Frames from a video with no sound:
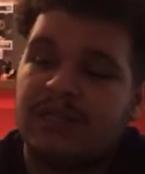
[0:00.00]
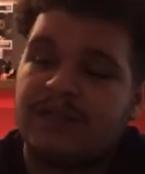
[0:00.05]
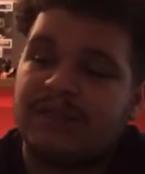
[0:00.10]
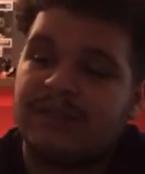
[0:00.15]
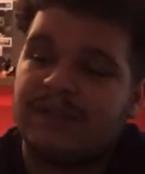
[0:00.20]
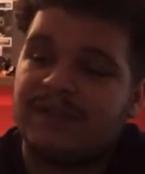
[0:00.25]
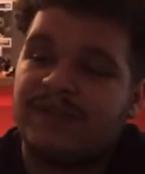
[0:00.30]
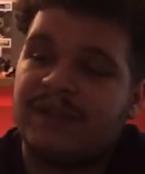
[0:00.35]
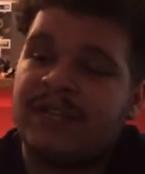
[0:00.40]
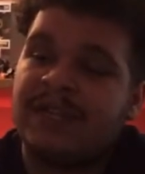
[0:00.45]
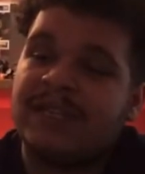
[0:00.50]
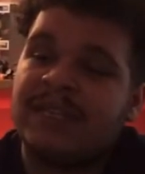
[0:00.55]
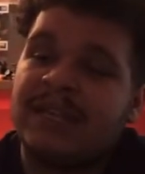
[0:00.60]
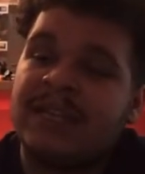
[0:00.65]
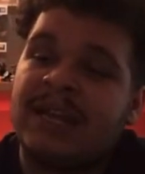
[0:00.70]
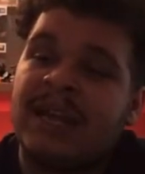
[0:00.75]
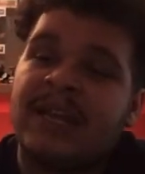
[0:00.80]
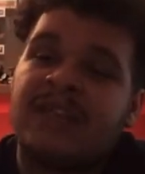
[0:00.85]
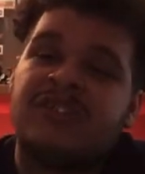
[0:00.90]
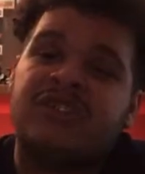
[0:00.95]
the fact that I
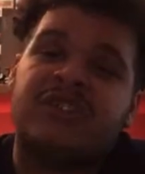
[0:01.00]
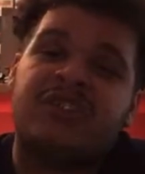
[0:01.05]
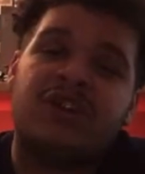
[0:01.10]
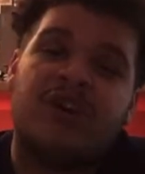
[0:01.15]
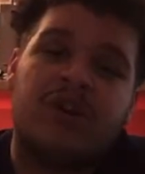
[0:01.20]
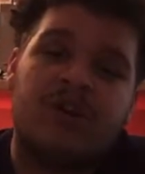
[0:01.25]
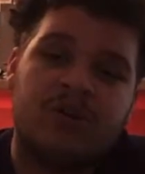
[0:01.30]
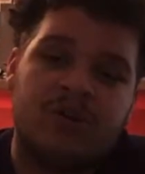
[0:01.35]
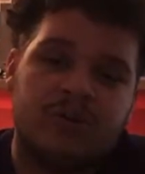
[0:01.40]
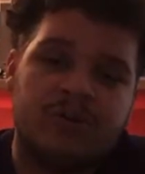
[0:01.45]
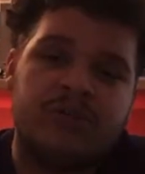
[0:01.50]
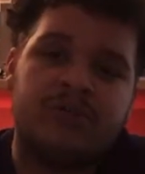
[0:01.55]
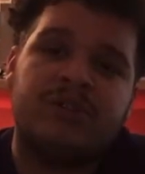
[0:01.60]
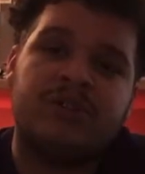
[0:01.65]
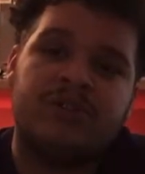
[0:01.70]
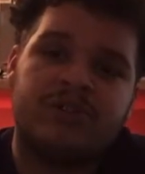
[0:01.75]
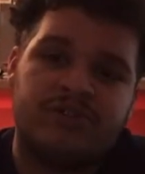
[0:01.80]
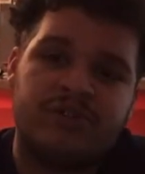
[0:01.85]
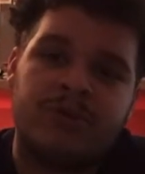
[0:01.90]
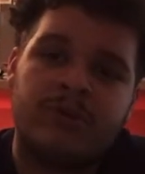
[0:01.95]
actually
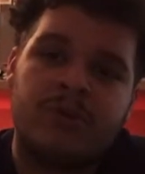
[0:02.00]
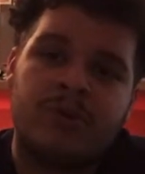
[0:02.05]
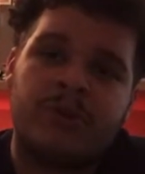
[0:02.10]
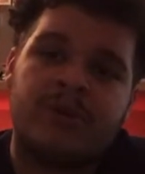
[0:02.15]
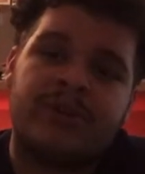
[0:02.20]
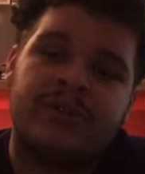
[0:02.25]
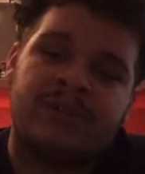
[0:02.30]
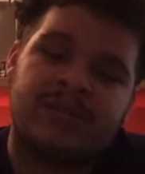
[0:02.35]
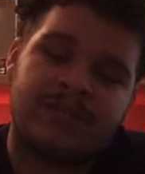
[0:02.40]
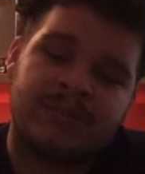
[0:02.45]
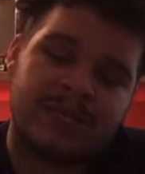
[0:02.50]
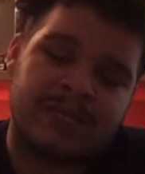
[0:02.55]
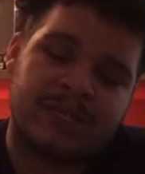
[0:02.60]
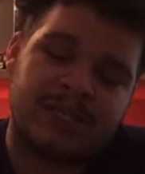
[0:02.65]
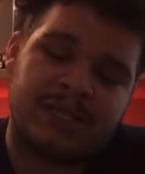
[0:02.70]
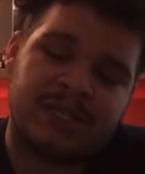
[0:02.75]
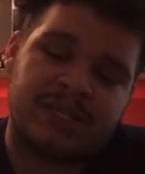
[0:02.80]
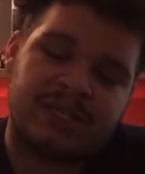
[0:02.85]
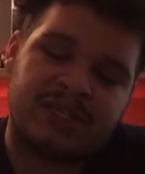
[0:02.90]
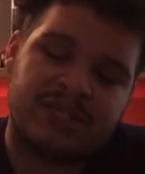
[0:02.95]
own Dream Warriors in my
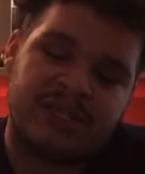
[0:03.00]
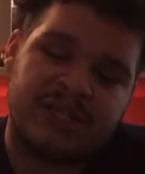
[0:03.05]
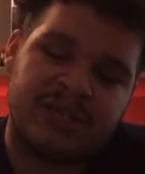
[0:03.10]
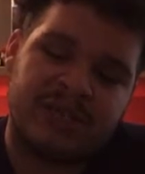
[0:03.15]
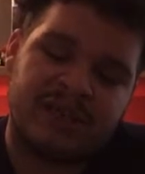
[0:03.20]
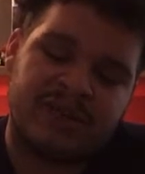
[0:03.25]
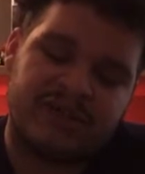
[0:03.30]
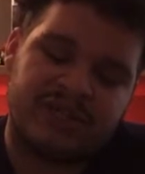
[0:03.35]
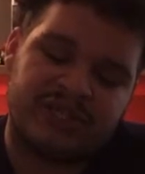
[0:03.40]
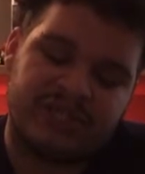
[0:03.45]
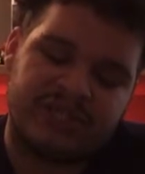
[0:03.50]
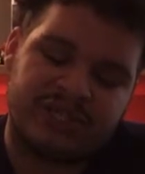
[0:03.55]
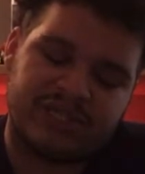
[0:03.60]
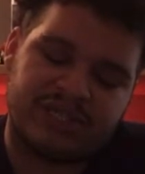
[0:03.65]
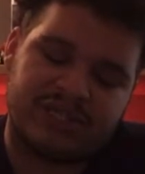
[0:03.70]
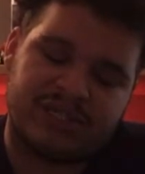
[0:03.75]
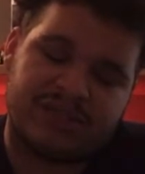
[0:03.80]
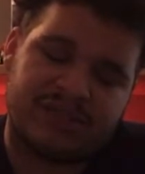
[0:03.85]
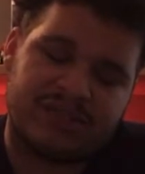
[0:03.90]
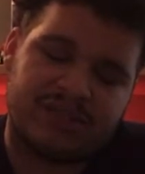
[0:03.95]
collection now is
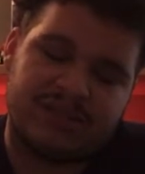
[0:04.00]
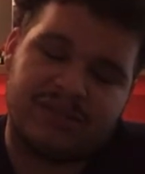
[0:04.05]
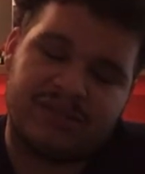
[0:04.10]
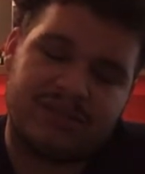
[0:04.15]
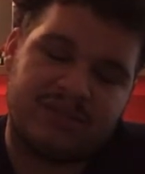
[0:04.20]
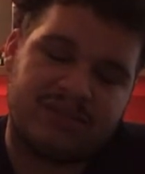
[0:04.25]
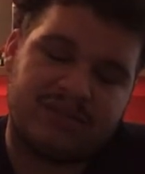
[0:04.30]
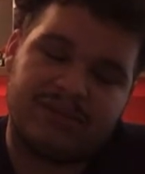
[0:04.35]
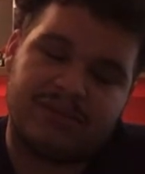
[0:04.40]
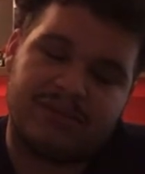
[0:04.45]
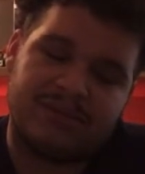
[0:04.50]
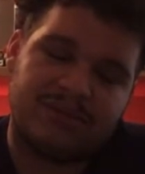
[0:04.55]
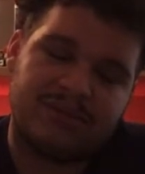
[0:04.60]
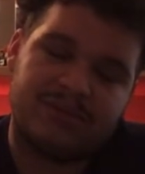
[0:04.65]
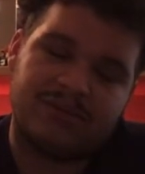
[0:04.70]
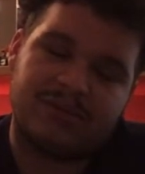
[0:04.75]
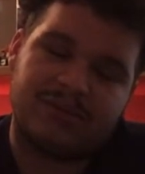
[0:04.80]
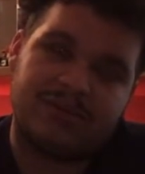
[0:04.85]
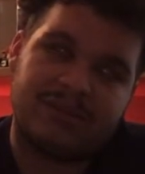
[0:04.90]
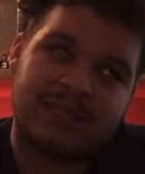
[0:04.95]
just
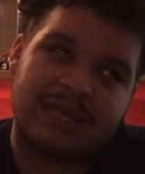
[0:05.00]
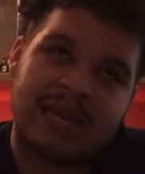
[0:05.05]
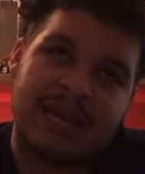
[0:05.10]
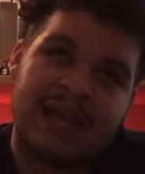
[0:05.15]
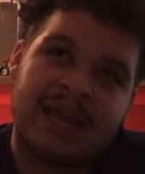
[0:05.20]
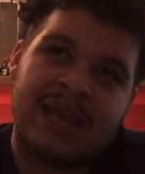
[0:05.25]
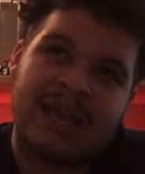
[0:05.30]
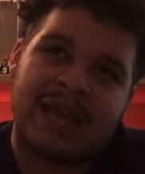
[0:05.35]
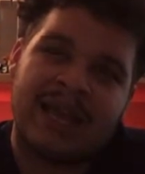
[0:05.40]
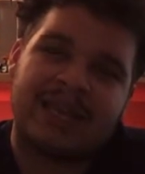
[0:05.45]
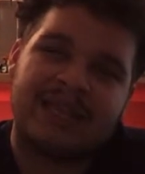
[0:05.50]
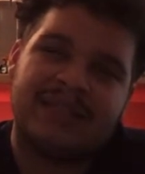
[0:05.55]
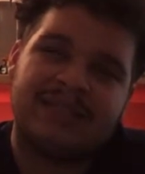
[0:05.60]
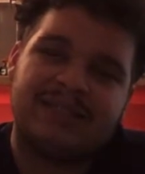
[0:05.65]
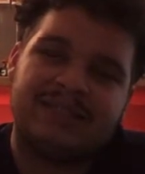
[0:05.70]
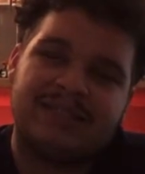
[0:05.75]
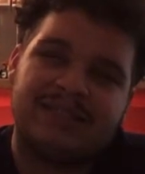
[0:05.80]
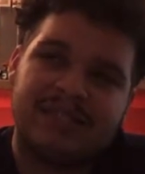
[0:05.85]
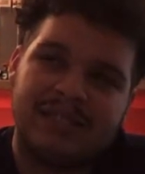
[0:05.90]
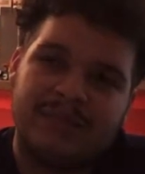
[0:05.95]
that I can
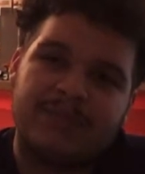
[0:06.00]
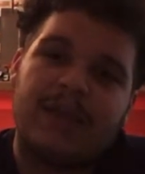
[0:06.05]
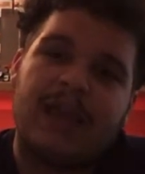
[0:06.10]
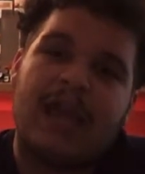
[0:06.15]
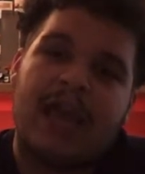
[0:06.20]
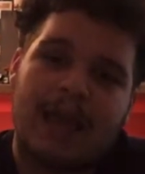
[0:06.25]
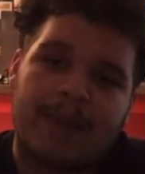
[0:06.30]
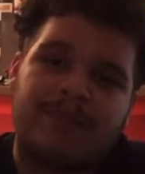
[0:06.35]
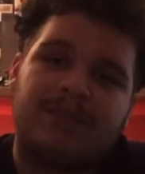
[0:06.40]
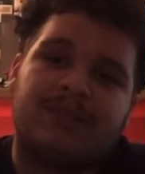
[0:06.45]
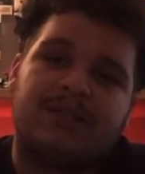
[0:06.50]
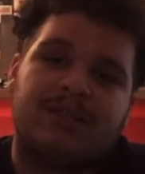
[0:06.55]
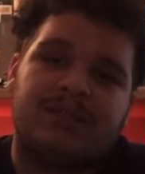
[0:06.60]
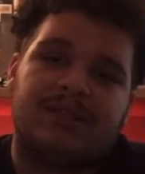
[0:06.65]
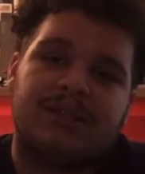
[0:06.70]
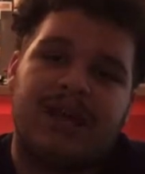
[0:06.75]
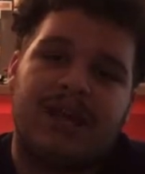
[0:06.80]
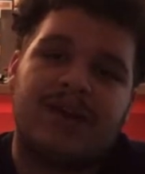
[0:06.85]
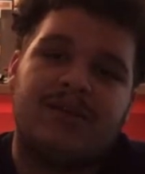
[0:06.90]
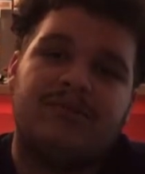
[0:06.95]
sleep happily
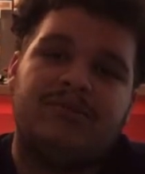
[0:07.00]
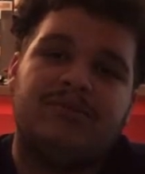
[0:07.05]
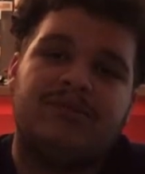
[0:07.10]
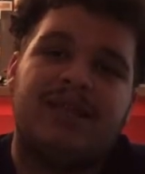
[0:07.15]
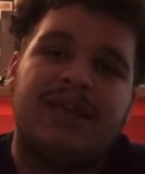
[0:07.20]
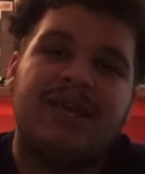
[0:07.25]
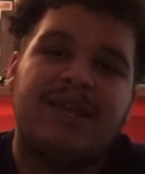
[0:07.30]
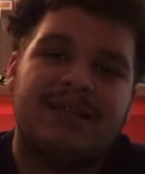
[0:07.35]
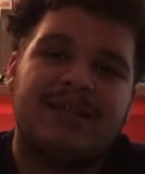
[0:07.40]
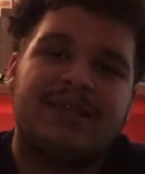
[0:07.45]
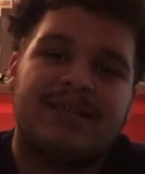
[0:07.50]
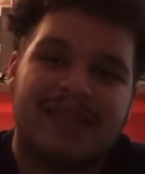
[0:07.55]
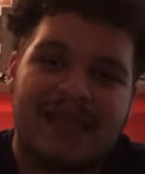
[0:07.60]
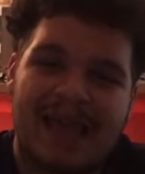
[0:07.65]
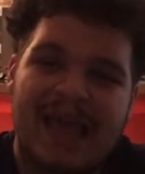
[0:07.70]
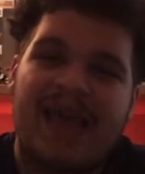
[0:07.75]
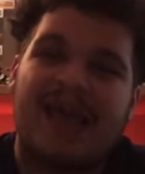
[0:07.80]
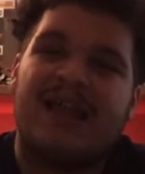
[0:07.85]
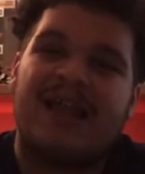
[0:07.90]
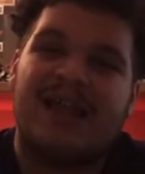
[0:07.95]
now
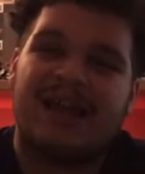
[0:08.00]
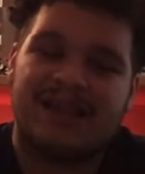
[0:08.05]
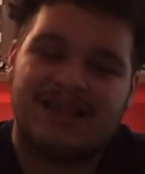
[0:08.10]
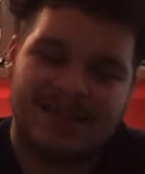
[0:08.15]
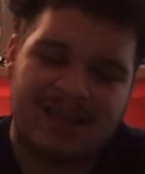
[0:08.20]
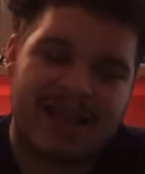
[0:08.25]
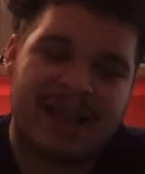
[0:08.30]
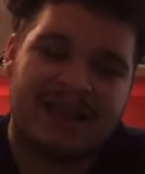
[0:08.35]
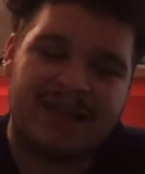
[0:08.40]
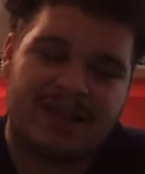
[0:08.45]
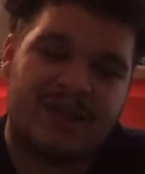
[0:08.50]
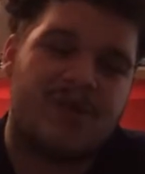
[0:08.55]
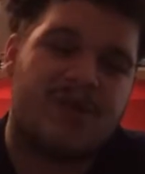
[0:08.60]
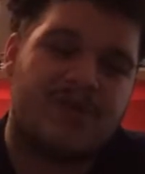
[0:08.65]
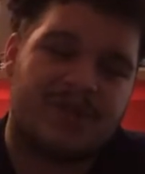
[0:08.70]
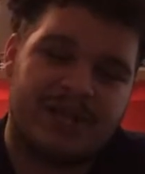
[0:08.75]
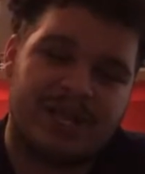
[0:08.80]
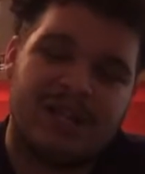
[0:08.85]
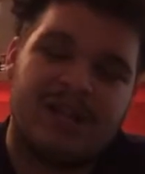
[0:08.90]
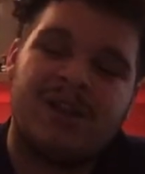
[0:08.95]
that I
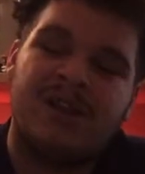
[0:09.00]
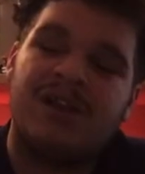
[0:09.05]
own it.